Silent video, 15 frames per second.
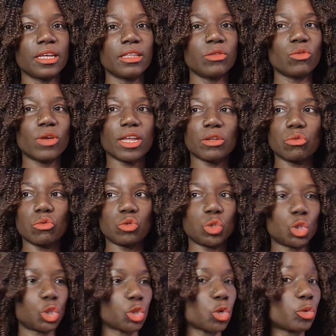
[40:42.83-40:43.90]
You can go to
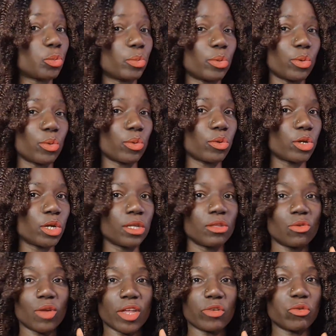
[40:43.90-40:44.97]
Schönbrunn,
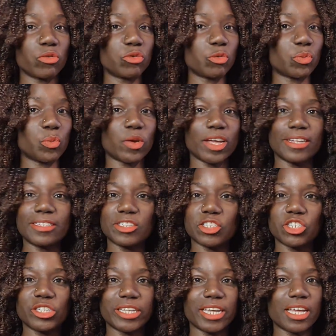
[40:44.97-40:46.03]
you can go to
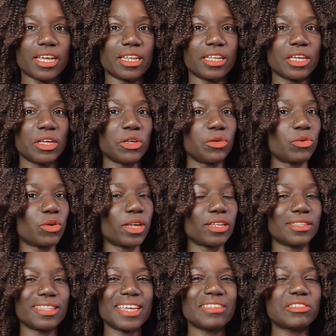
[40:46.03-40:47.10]
Praterstern,
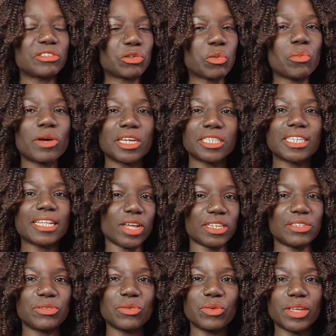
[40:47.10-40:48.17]
there's so much you
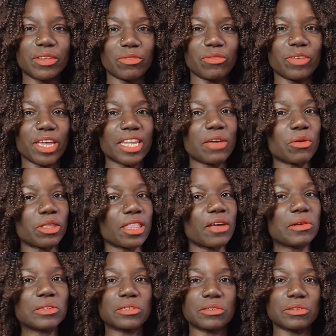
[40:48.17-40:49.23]
can do in Vienna
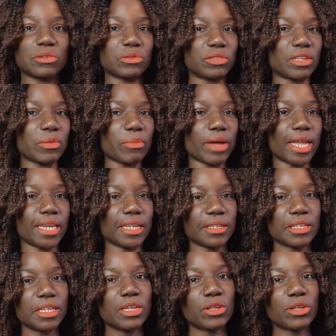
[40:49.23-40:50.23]
without using money.